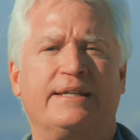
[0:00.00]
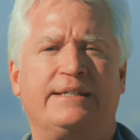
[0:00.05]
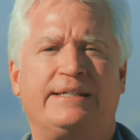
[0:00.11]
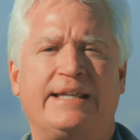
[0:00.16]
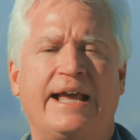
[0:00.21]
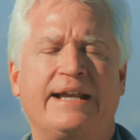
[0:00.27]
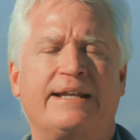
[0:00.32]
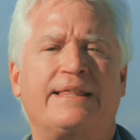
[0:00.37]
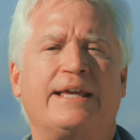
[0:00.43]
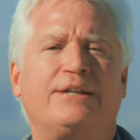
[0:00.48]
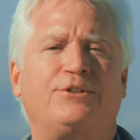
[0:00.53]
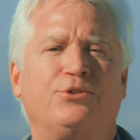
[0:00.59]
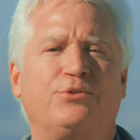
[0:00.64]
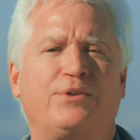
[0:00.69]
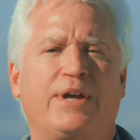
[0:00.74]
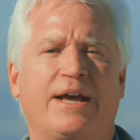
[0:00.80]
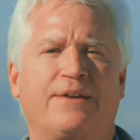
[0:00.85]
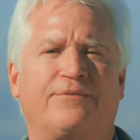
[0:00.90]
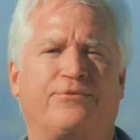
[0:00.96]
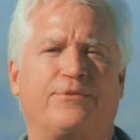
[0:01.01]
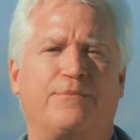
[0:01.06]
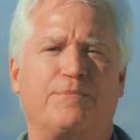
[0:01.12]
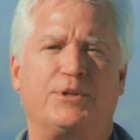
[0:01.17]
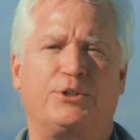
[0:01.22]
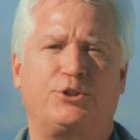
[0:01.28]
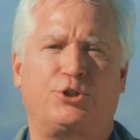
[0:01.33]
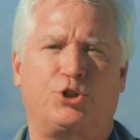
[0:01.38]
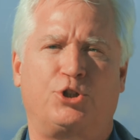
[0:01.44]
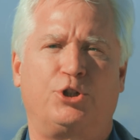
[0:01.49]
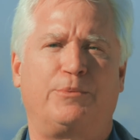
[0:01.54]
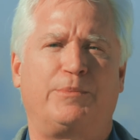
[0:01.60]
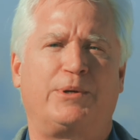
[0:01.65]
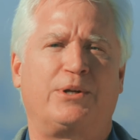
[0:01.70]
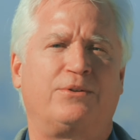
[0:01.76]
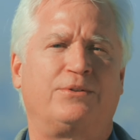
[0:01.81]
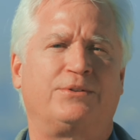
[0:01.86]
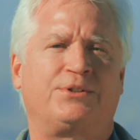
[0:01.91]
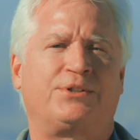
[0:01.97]
the data that you get from the
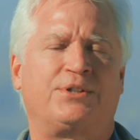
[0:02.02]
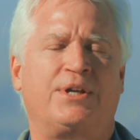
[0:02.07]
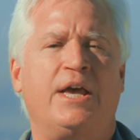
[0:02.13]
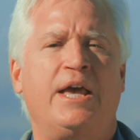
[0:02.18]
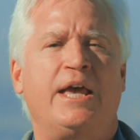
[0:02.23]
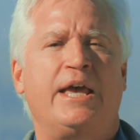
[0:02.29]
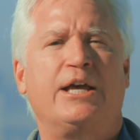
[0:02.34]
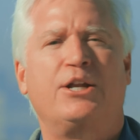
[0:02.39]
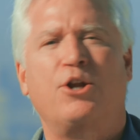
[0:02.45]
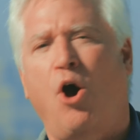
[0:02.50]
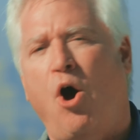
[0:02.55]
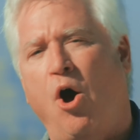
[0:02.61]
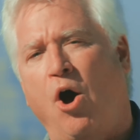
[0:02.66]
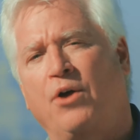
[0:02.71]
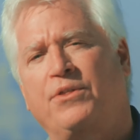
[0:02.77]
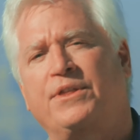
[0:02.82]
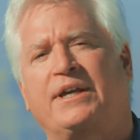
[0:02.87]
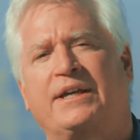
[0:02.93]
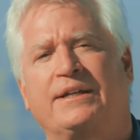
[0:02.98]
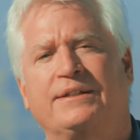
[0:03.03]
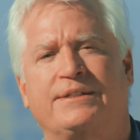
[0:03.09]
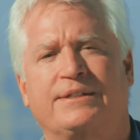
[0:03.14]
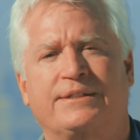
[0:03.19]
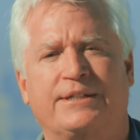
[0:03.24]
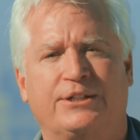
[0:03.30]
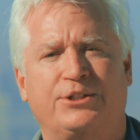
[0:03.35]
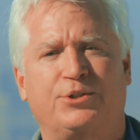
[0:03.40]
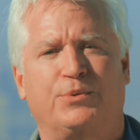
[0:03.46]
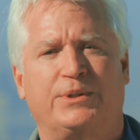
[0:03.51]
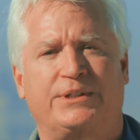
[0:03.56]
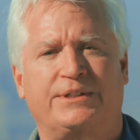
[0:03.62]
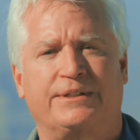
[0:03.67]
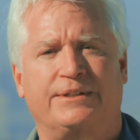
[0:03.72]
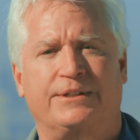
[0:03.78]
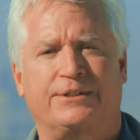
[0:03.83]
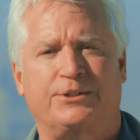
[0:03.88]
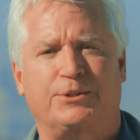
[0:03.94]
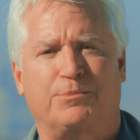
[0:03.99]
terminals and all the constituents
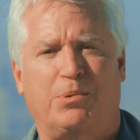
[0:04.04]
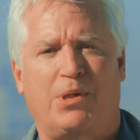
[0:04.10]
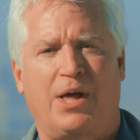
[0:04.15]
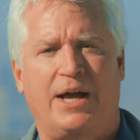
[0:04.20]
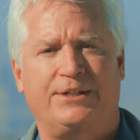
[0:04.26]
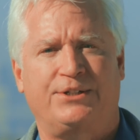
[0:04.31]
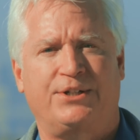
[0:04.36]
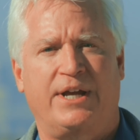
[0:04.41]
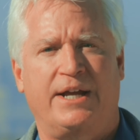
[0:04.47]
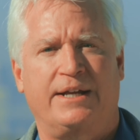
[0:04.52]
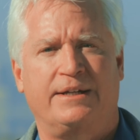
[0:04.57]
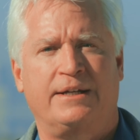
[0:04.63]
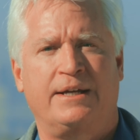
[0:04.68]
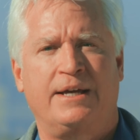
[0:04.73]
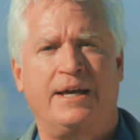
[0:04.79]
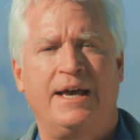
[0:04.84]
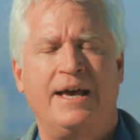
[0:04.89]
in the supply chain.